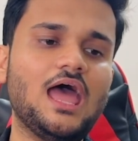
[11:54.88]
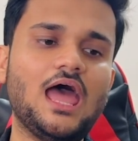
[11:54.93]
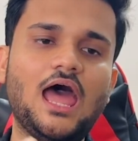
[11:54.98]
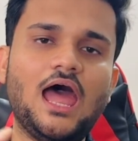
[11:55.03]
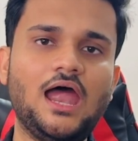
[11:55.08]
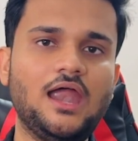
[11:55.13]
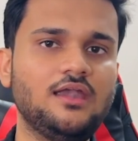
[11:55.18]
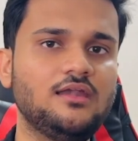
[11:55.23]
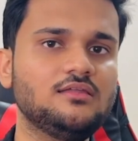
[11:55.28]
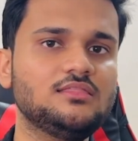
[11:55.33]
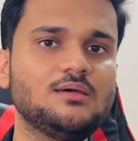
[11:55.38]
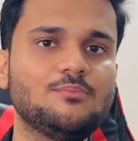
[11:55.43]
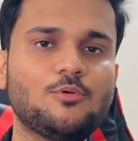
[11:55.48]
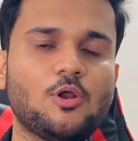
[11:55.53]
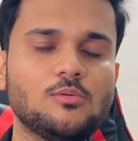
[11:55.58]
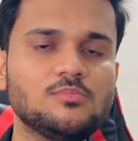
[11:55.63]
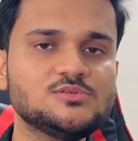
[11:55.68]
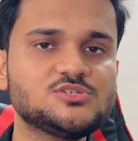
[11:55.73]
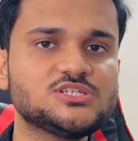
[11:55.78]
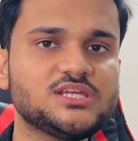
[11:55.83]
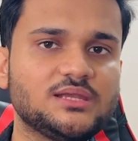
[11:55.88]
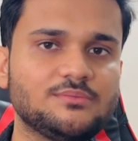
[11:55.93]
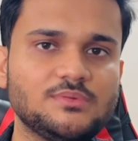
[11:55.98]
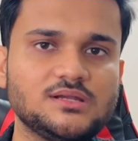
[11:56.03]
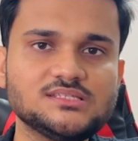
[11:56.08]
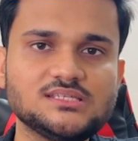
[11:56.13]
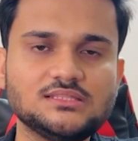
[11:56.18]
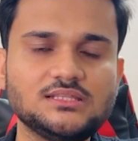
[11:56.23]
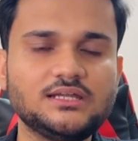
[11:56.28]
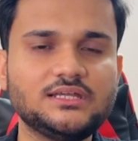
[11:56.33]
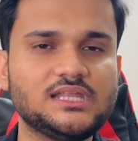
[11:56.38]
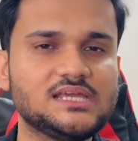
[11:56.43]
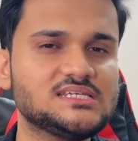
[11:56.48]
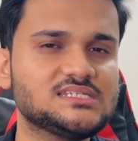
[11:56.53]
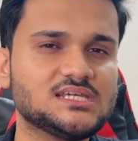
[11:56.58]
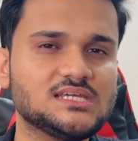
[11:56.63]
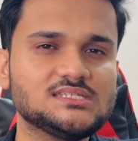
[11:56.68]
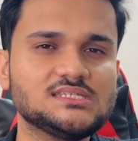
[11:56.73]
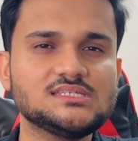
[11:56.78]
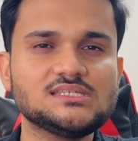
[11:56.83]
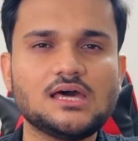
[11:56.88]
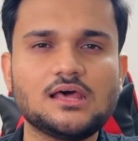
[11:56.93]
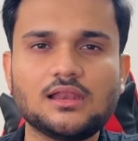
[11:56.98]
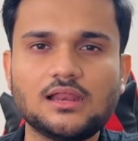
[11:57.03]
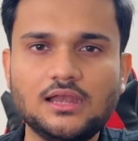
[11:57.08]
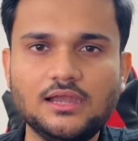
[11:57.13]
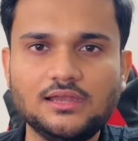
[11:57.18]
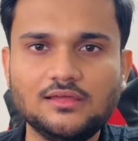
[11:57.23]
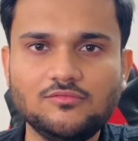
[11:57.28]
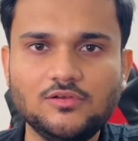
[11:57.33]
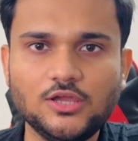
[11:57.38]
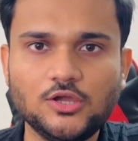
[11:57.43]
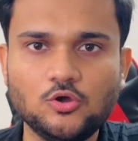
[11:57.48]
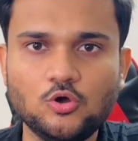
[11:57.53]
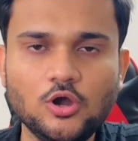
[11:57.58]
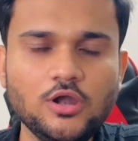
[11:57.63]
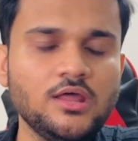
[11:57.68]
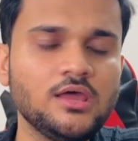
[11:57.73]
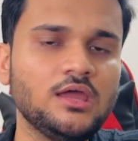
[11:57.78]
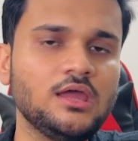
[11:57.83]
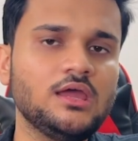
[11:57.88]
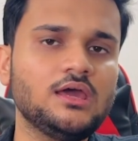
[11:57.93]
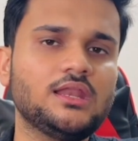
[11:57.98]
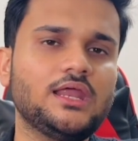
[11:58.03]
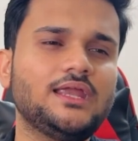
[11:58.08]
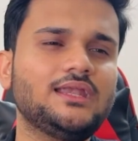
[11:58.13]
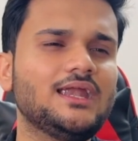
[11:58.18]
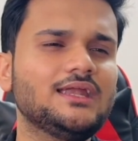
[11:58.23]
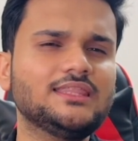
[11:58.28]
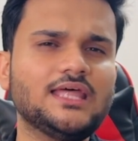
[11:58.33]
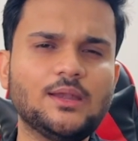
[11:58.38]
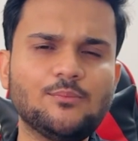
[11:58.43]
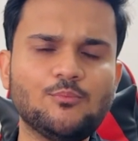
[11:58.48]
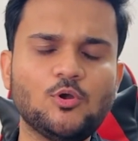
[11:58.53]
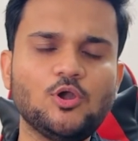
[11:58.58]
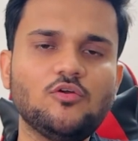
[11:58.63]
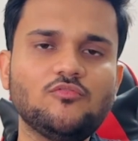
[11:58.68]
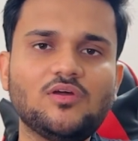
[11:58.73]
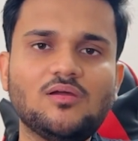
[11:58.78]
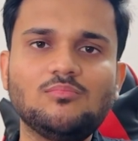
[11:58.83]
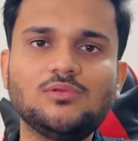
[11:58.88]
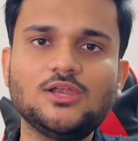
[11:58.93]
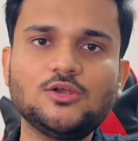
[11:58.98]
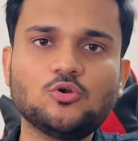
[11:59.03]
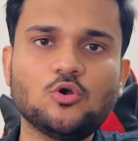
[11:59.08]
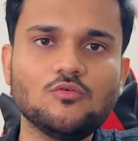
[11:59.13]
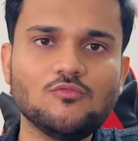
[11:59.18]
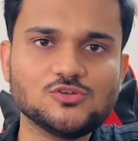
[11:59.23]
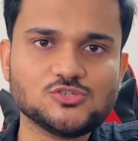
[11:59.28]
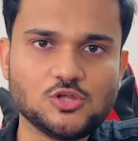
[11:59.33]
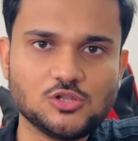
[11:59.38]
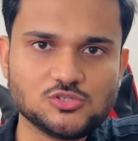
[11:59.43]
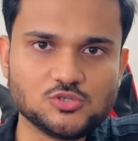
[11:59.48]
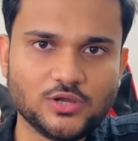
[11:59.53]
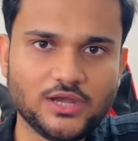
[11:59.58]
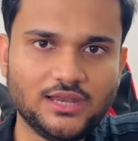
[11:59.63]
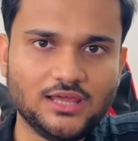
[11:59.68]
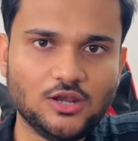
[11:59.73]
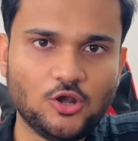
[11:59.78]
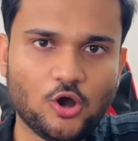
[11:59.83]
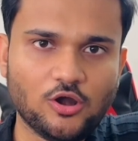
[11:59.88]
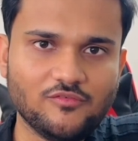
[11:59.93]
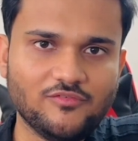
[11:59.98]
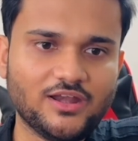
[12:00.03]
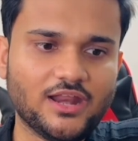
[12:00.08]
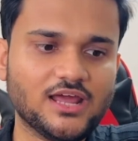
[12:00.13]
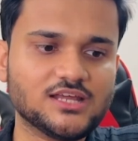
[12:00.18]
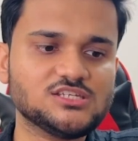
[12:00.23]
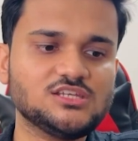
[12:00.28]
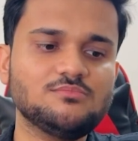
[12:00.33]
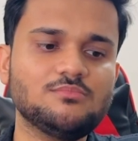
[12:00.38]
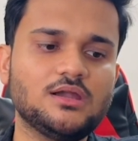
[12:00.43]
And the problem statements and the test cases are relatively good, right? At that point of time, LeetCode was also getting a lot of attraction,